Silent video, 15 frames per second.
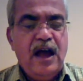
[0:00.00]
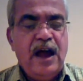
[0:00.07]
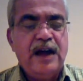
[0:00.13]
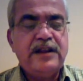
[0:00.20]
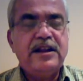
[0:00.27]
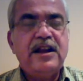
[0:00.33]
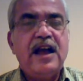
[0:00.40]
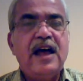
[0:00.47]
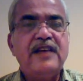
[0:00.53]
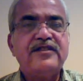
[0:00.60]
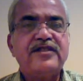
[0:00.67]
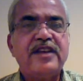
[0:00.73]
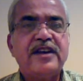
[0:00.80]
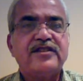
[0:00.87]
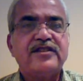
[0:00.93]
And the
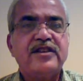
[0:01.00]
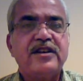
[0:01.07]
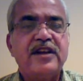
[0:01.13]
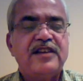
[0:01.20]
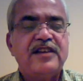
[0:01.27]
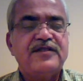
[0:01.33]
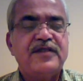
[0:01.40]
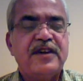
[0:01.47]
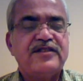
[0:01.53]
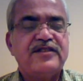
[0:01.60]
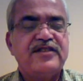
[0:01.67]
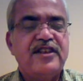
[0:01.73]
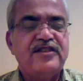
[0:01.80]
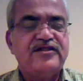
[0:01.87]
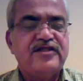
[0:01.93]
last section, as far
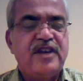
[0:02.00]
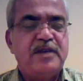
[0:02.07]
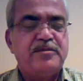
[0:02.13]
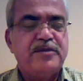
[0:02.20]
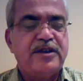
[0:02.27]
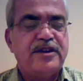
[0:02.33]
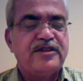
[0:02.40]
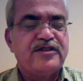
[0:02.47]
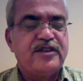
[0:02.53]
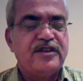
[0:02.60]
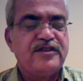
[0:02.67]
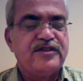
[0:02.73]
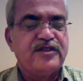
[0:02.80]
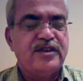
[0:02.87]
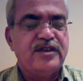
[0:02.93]
as this chapter is
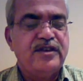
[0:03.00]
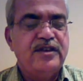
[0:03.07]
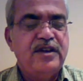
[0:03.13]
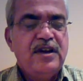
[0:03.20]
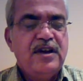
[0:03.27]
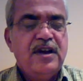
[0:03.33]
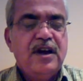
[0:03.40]
concerned,